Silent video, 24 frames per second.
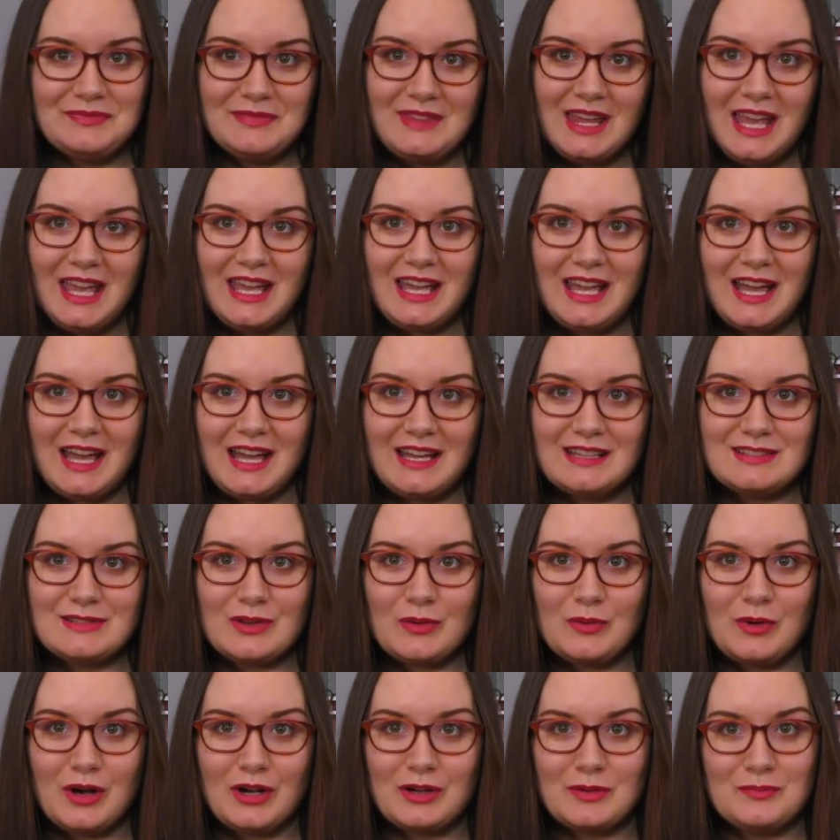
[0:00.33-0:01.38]
Hey guys,
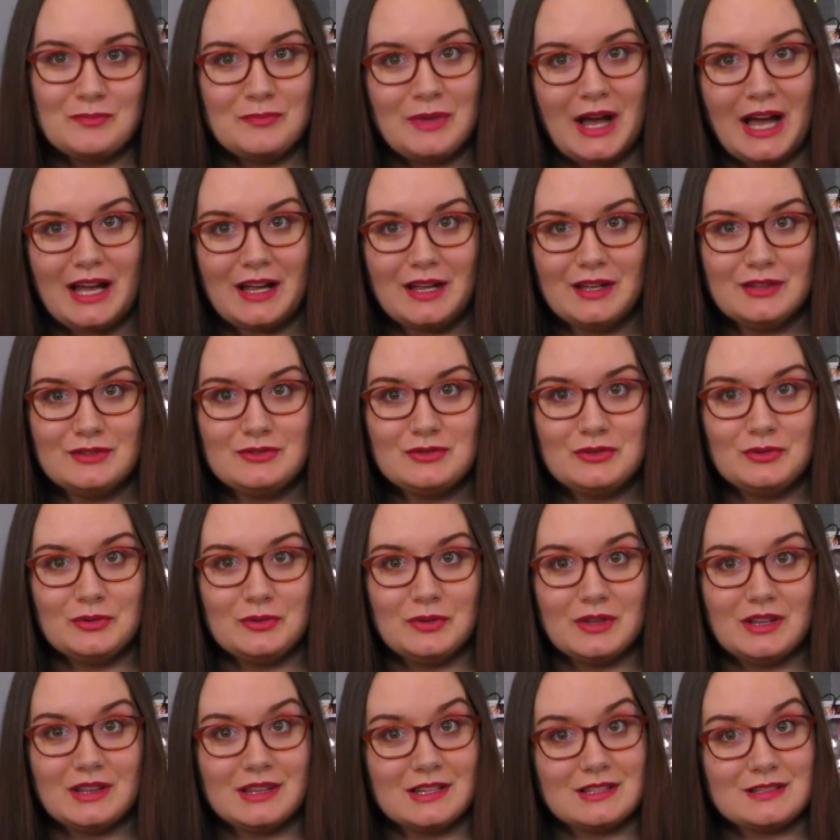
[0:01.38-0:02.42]
welcome back to
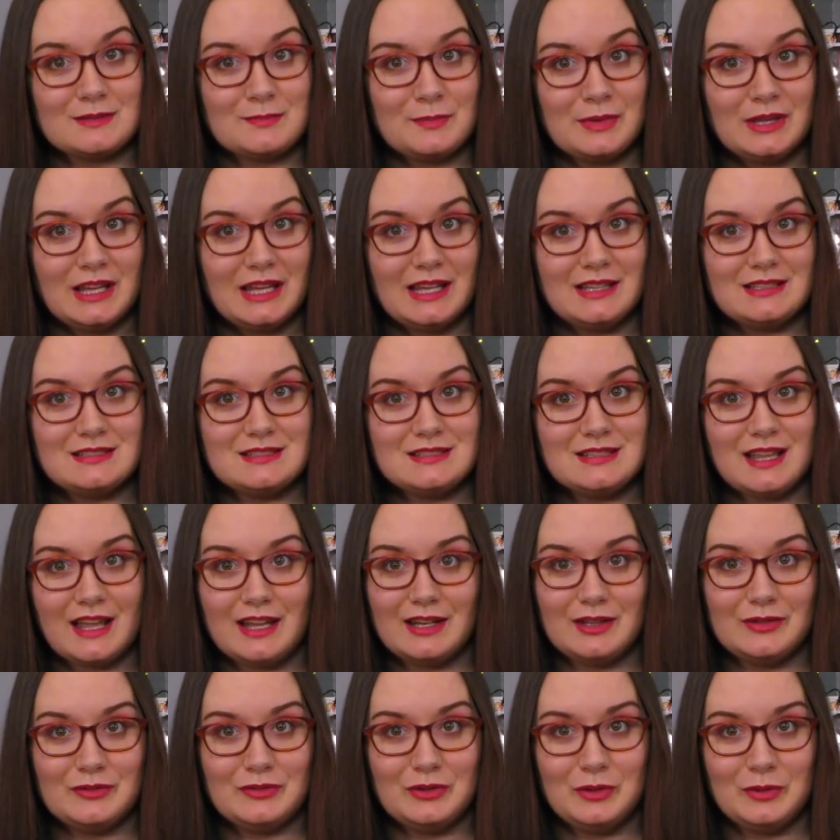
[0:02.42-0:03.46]
this place and
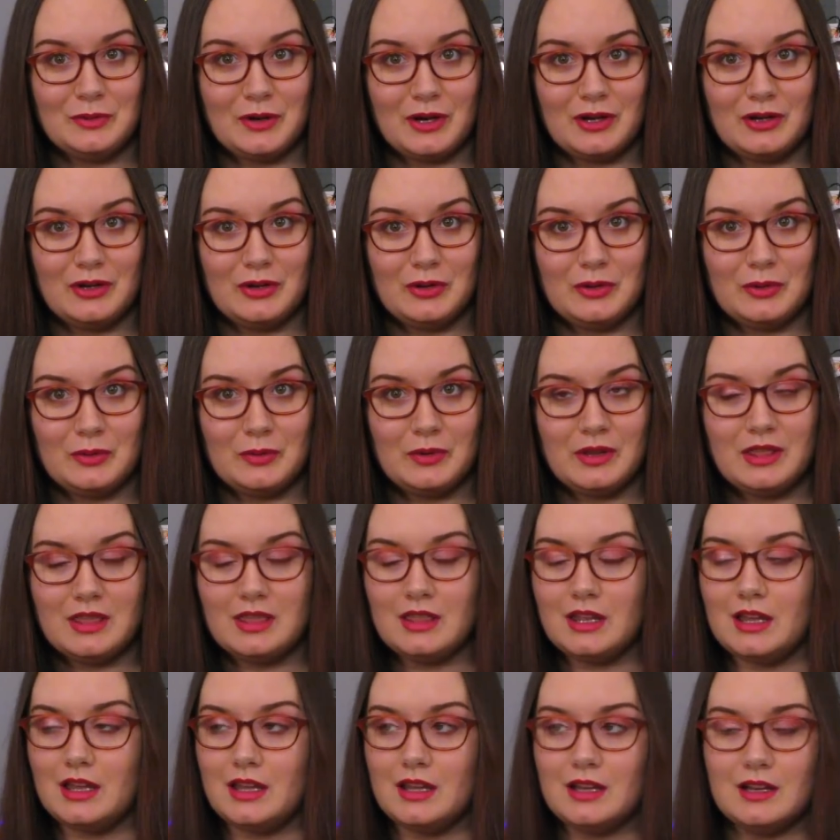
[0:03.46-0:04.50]
if you are new
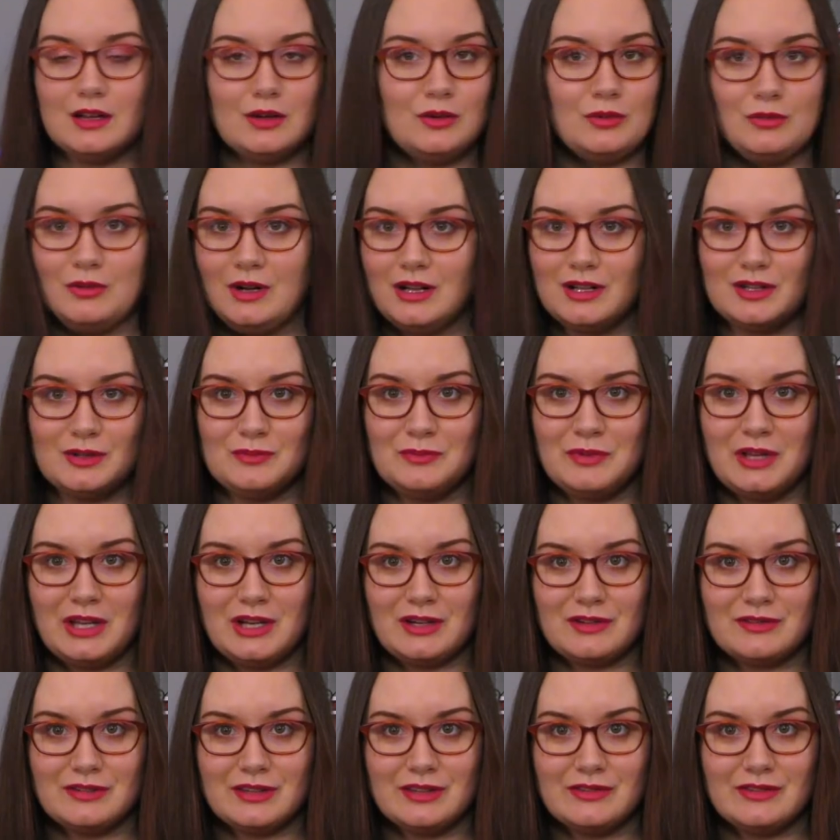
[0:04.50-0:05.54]
then welcome
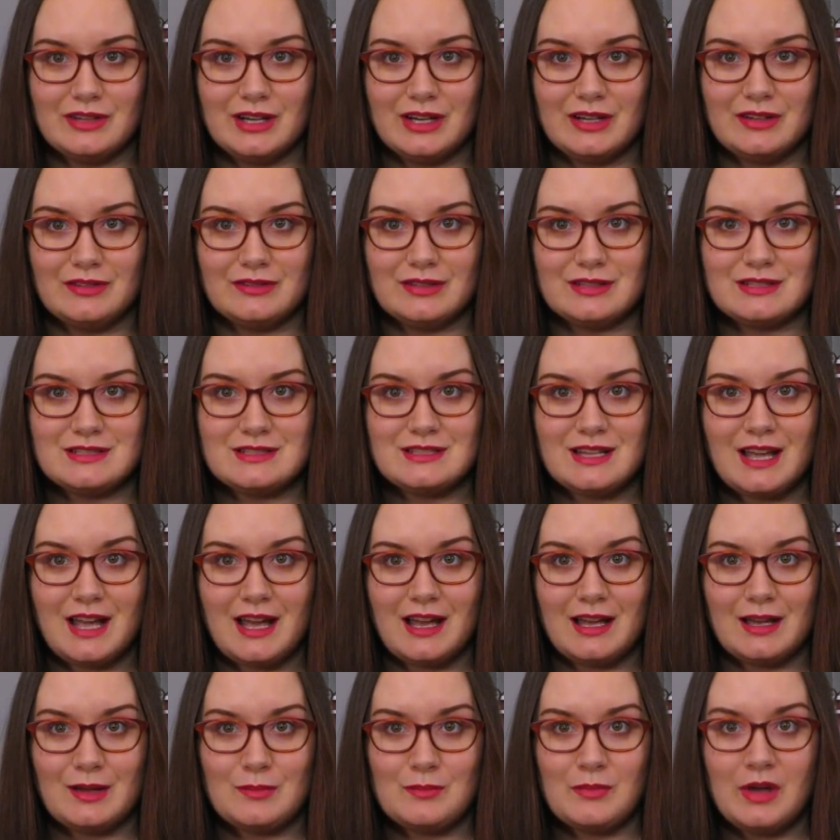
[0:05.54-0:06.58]
here for the very first
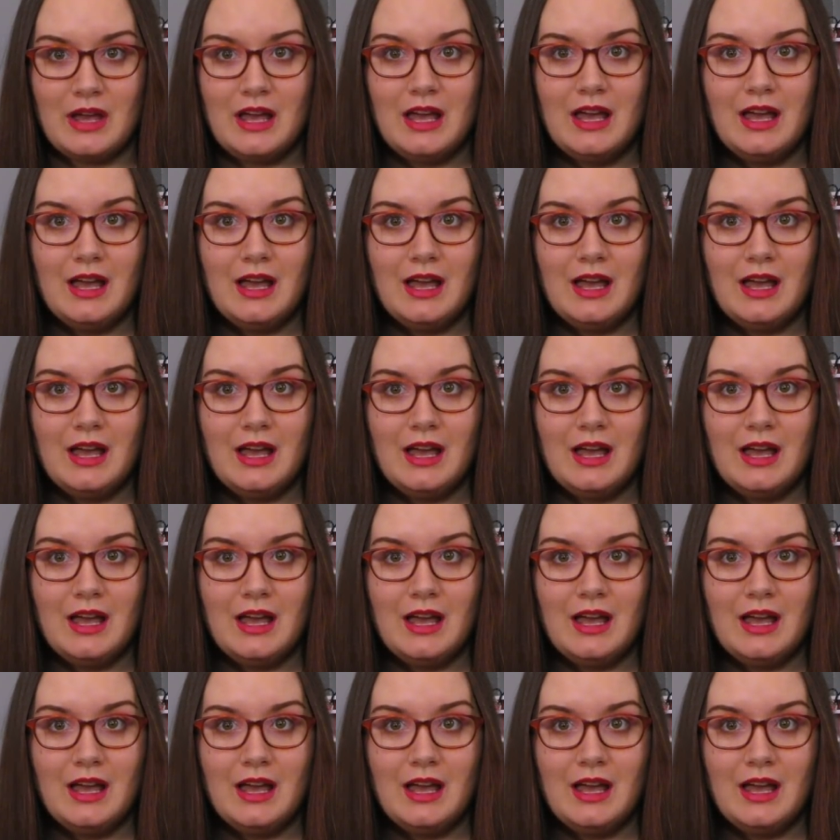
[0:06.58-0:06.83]
time.